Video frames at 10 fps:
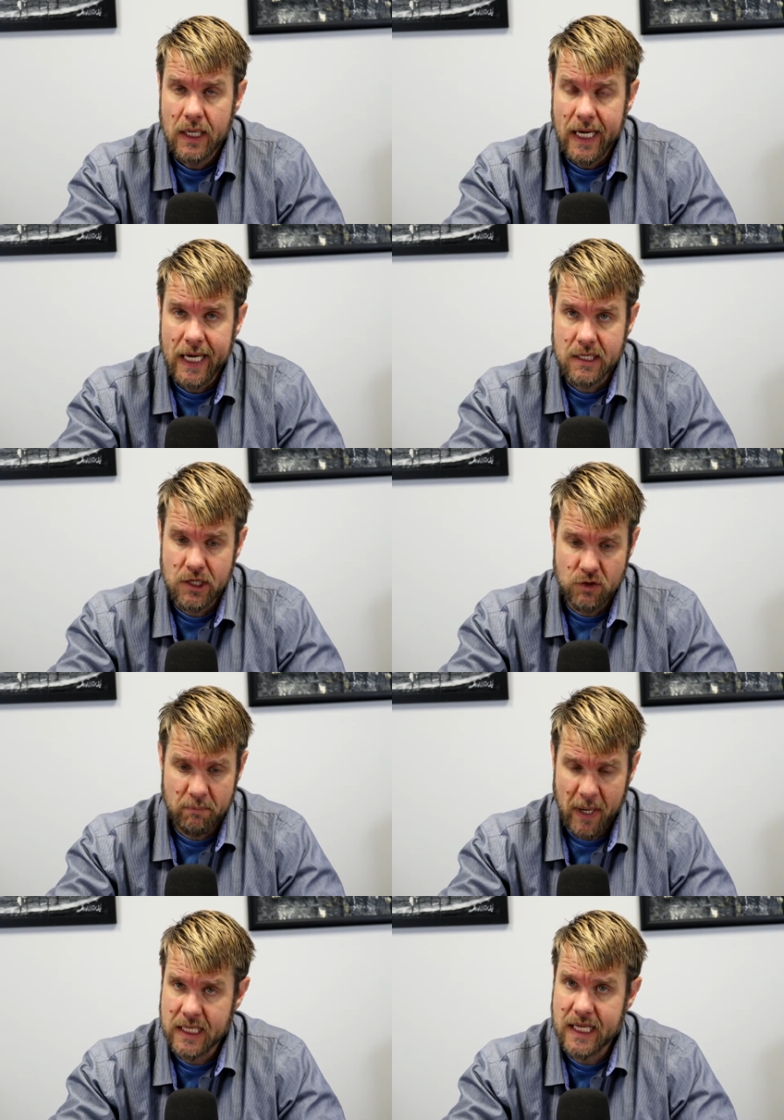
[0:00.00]
and you
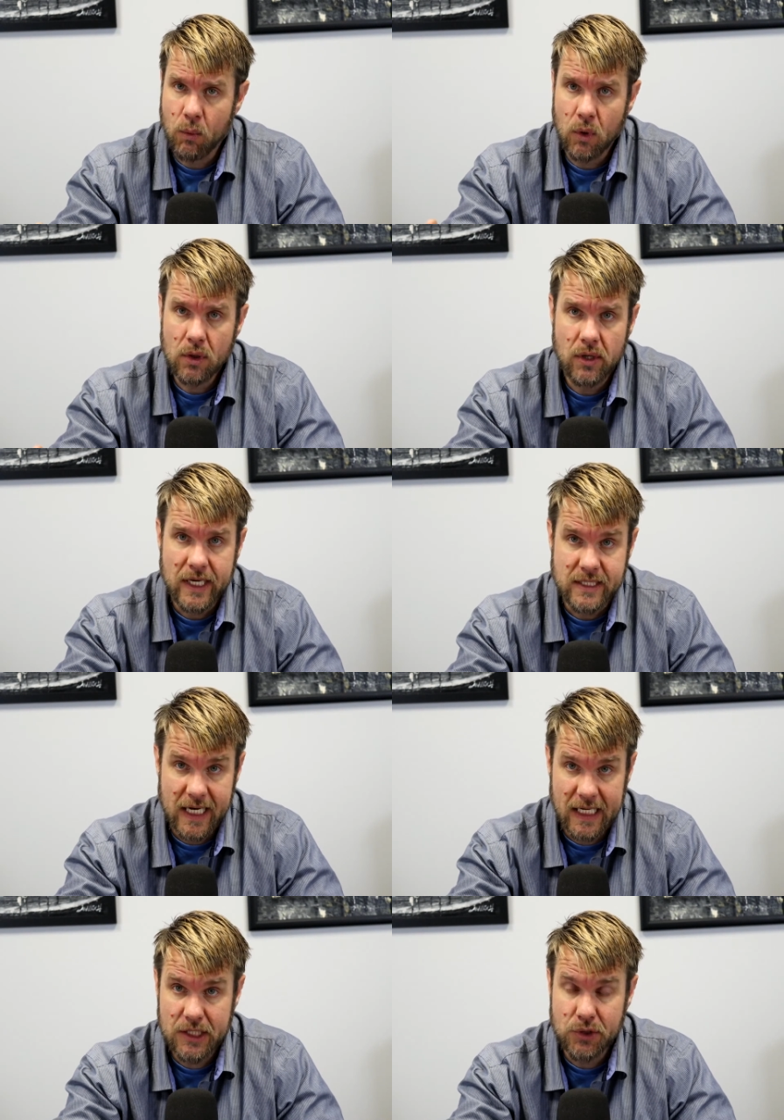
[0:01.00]
paid that worker as a
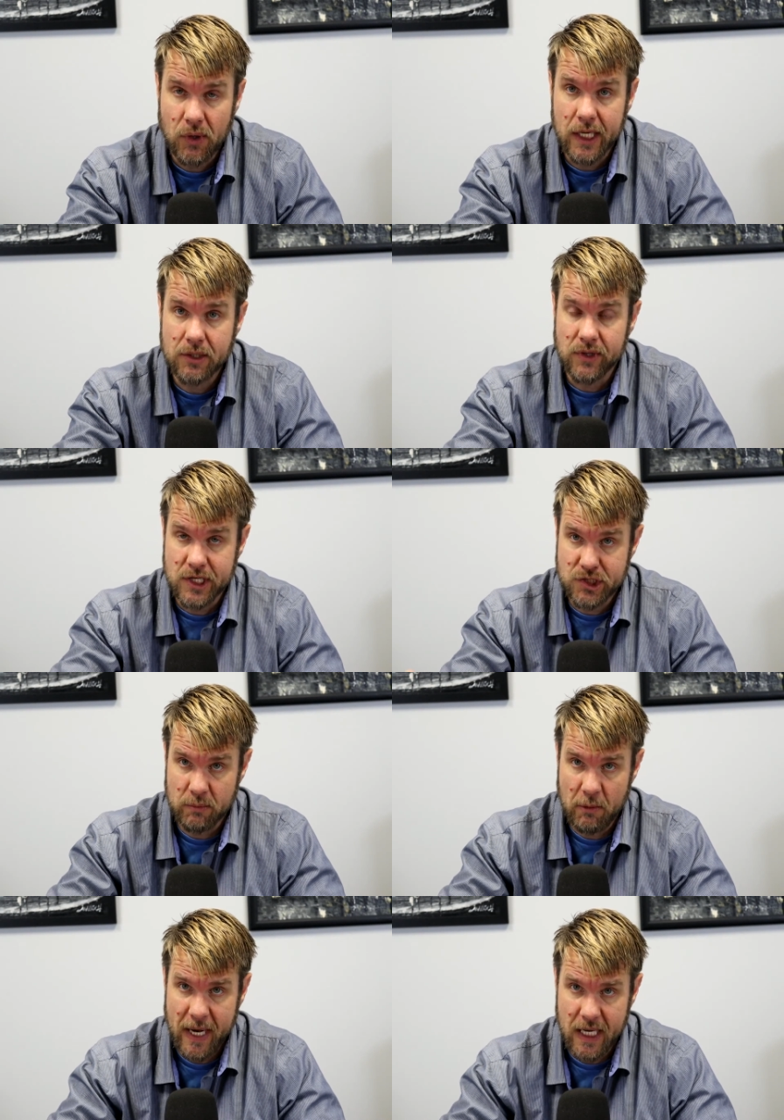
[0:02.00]
contractor and they should
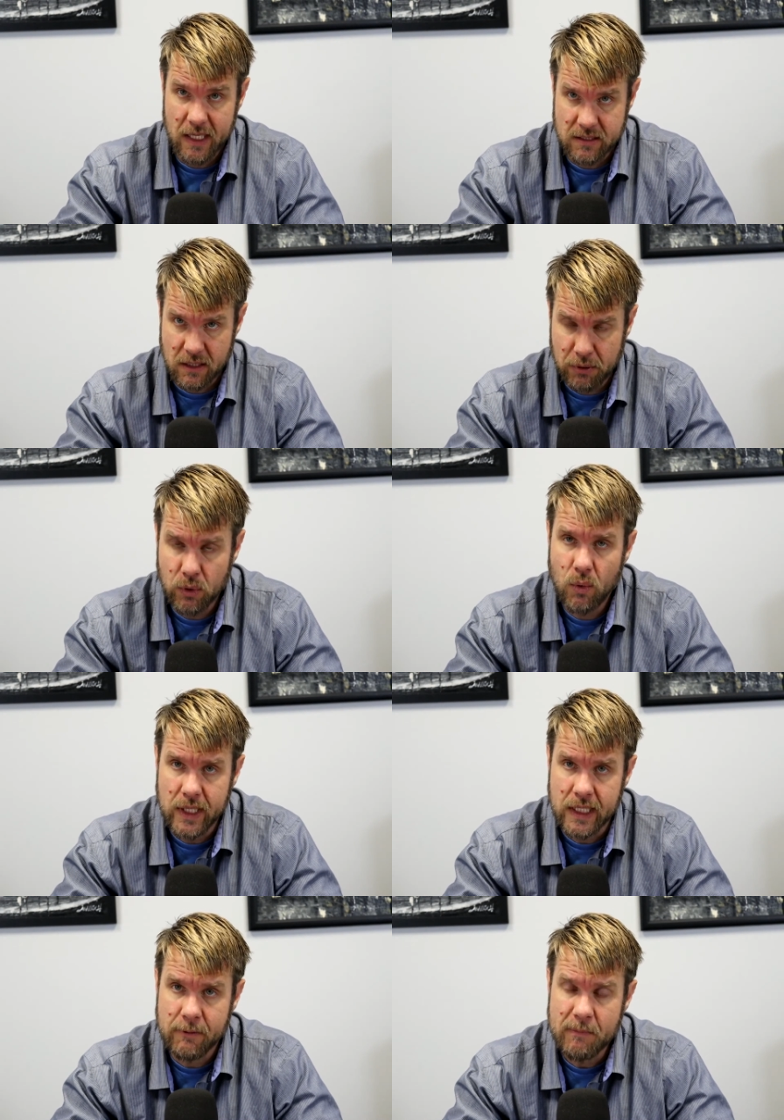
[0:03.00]
have been paid as an
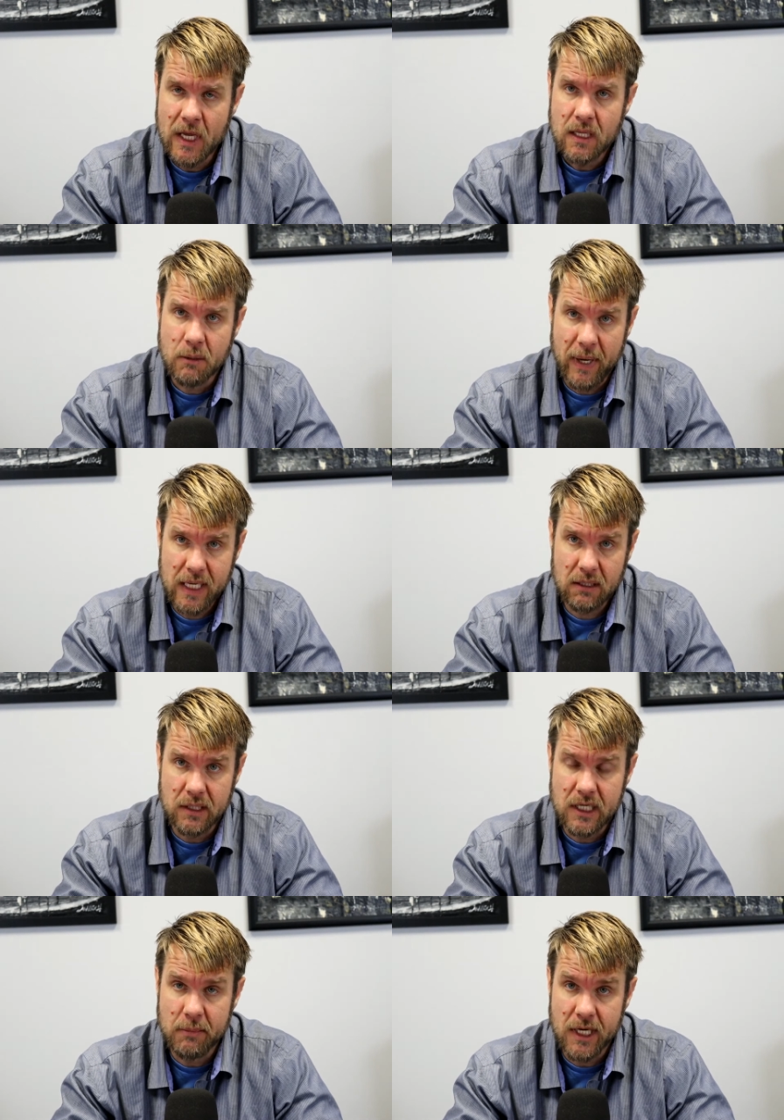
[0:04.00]
employee, the
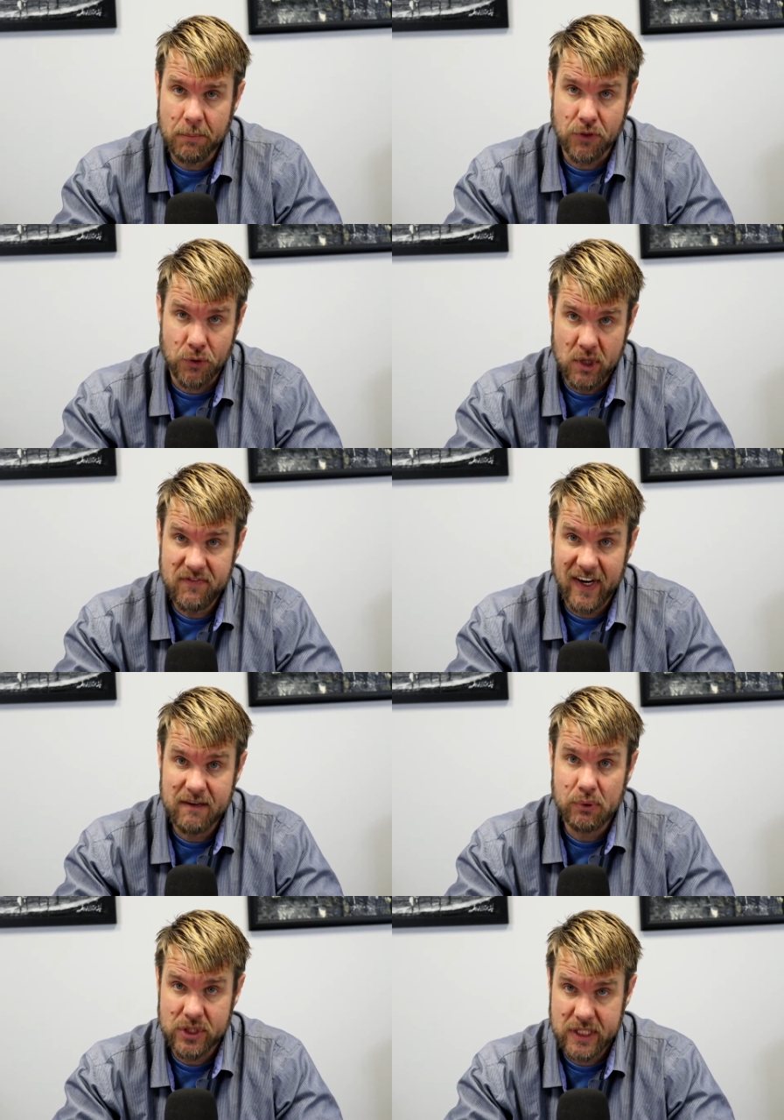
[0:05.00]
penalty can be up to
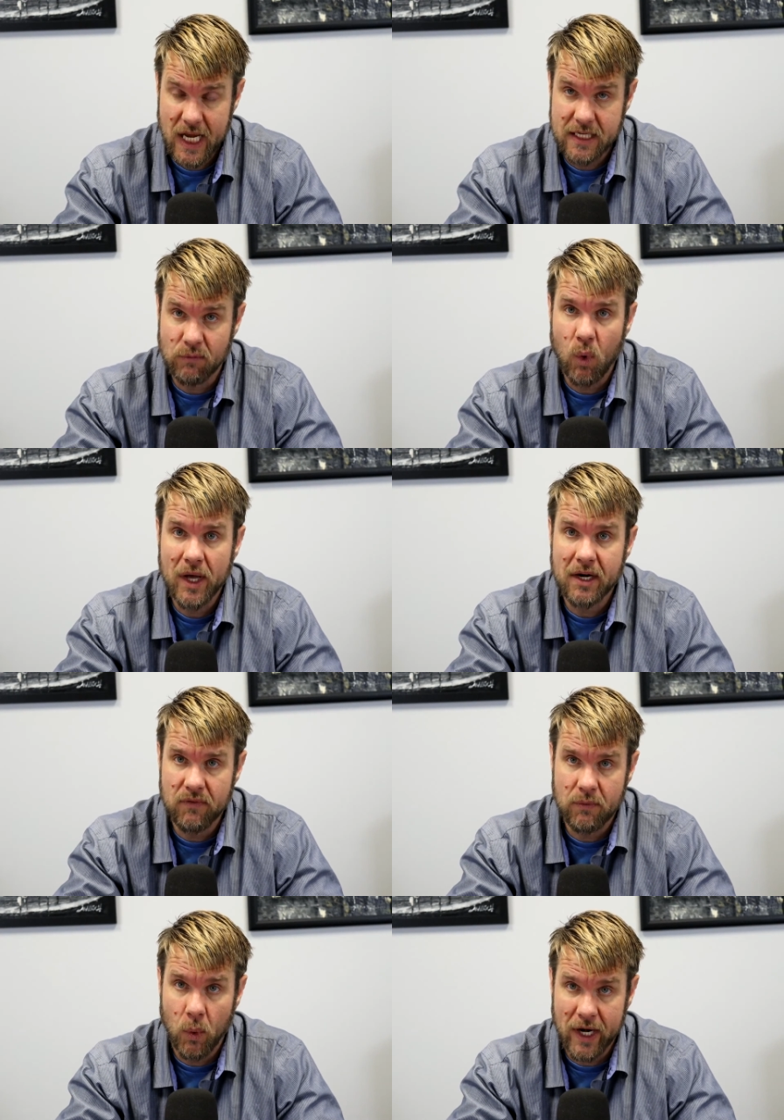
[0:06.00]
35% of
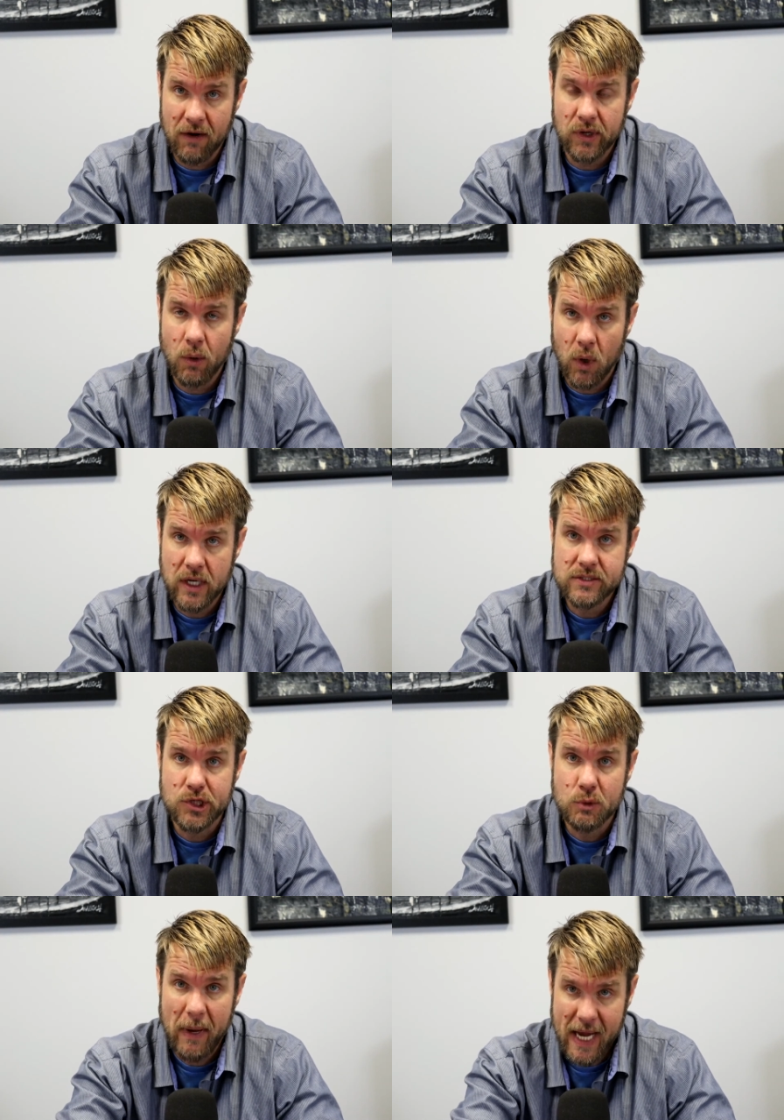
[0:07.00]
whatever it was
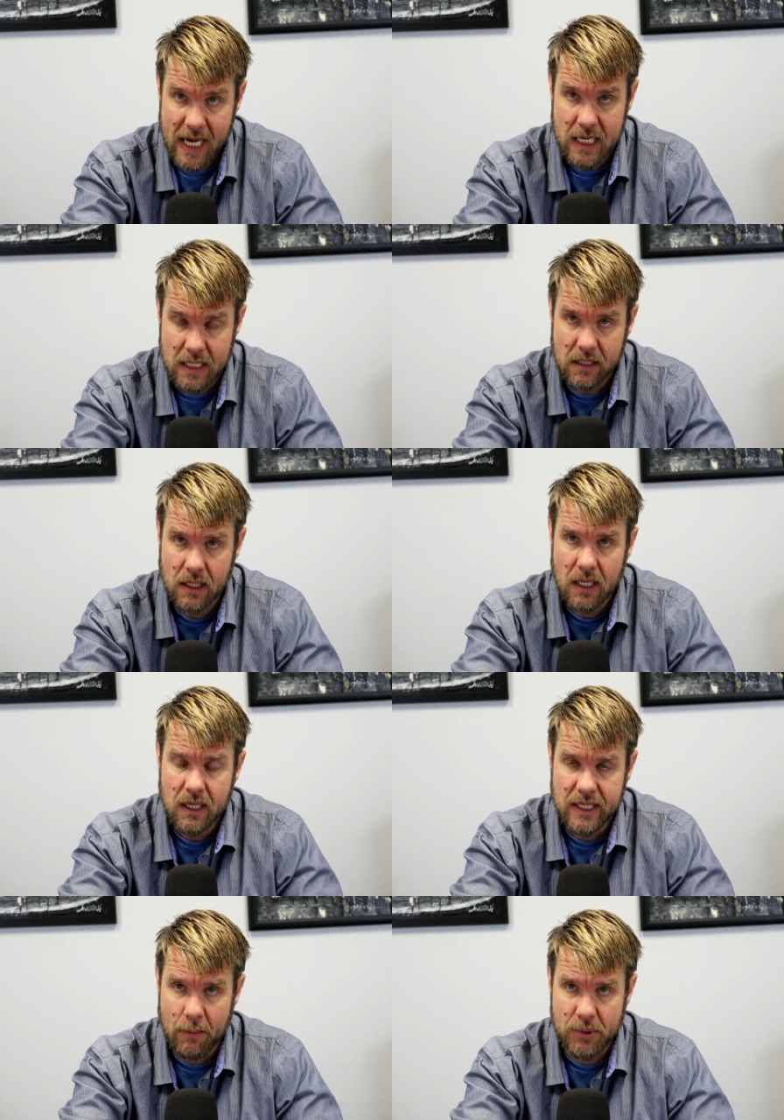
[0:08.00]
that you paid that